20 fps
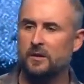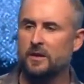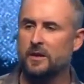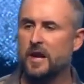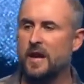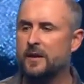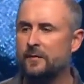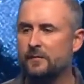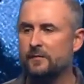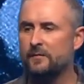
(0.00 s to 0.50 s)

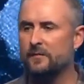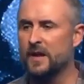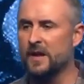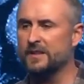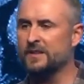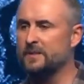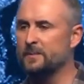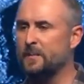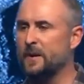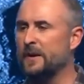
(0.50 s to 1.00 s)
kind of
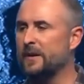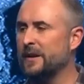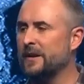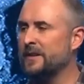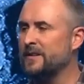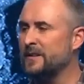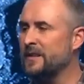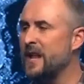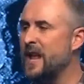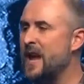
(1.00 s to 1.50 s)

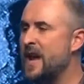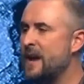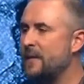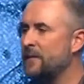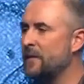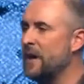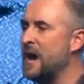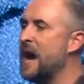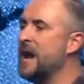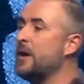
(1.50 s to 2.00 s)
experience
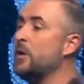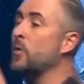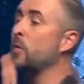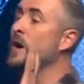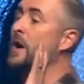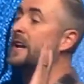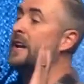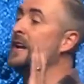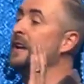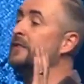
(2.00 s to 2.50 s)
life, or I don't
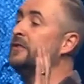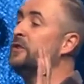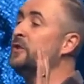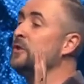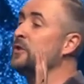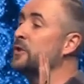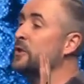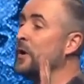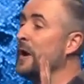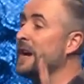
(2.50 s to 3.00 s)
wanna get
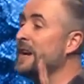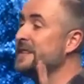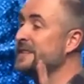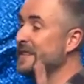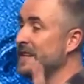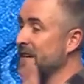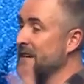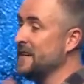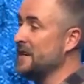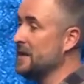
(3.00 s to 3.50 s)
too
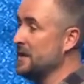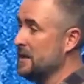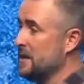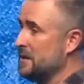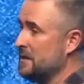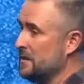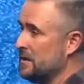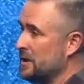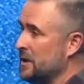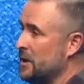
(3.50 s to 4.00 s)
crazy.
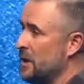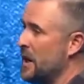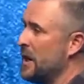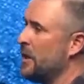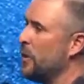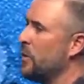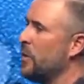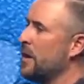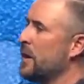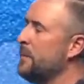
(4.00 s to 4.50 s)
I
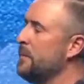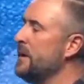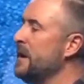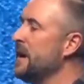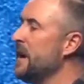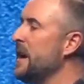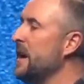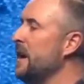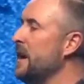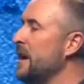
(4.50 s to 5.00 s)
don't wanna
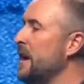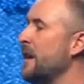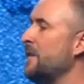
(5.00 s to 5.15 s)
be a